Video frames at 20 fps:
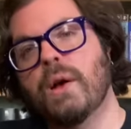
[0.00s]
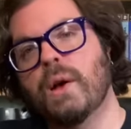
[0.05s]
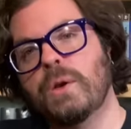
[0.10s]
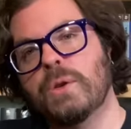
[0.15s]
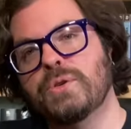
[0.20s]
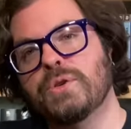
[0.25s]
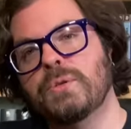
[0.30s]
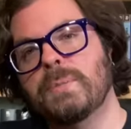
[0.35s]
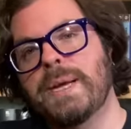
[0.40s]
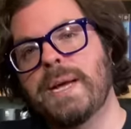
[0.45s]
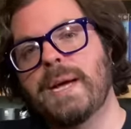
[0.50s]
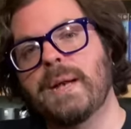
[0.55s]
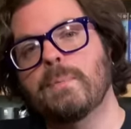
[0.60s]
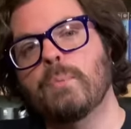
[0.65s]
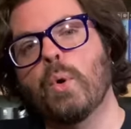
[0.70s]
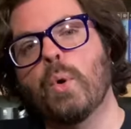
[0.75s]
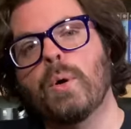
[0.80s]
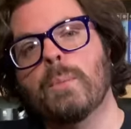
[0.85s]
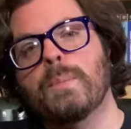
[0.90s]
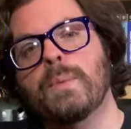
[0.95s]
Ultraman,
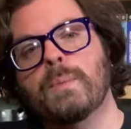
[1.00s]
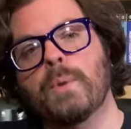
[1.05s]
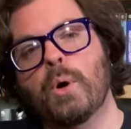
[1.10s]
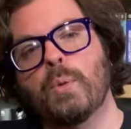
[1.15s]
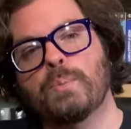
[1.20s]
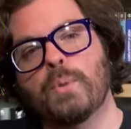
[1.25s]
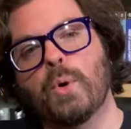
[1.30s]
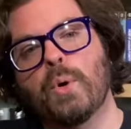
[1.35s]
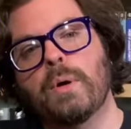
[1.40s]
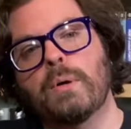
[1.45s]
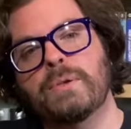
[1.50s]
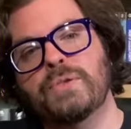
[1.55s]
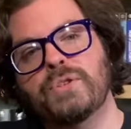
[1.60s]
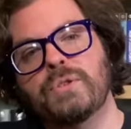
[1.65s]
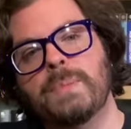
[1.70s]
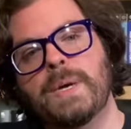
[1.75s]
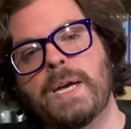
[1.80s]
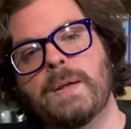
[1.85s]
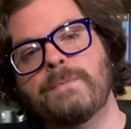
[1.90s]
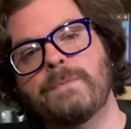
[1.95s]
more
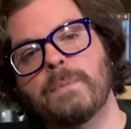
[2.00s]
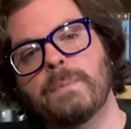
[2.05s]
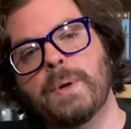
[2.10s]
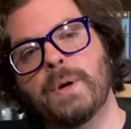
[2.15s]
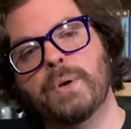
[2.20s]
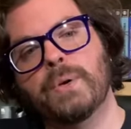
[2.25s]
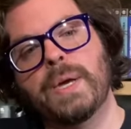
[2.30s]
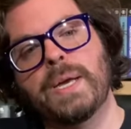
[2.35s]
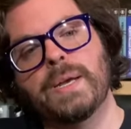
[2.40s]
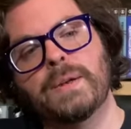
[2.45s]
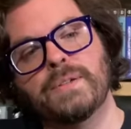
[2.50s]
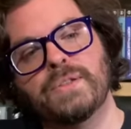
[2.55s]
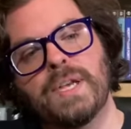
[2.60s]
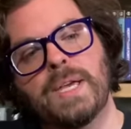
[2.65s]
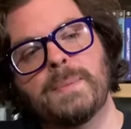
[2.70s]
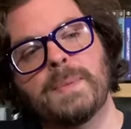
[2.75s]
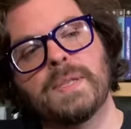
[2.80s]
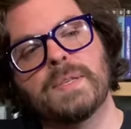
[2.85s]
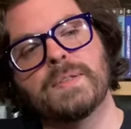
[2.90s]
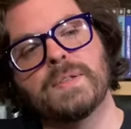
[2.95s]
Ultraman from Mill Creek
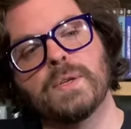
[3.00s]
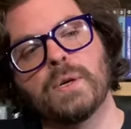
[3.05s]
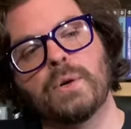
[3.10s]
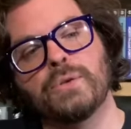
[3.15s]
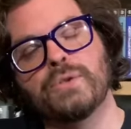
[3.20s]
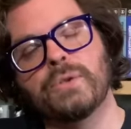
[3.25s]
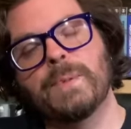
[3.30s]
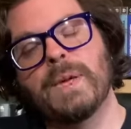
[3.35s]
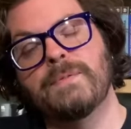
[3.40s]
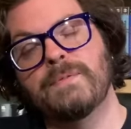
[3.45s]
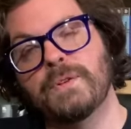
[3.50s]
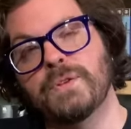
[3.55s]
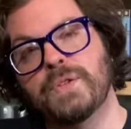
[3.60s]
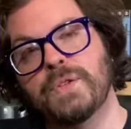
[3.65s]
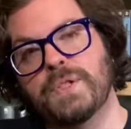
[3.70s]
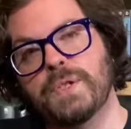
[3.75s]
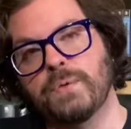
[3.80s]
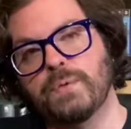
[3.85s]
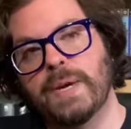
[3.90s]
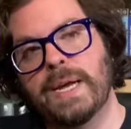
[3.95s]
Entertainment. This is Ultraman
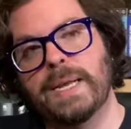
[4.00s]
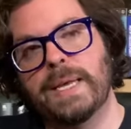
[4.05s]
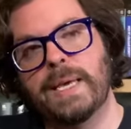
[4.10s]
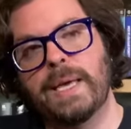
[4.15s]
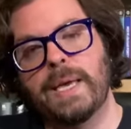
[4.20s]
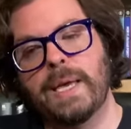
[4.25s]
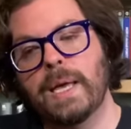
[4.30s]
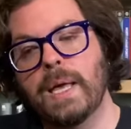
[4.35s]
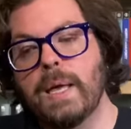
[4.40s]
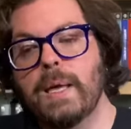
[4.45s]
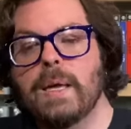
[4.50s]
versus the Red King.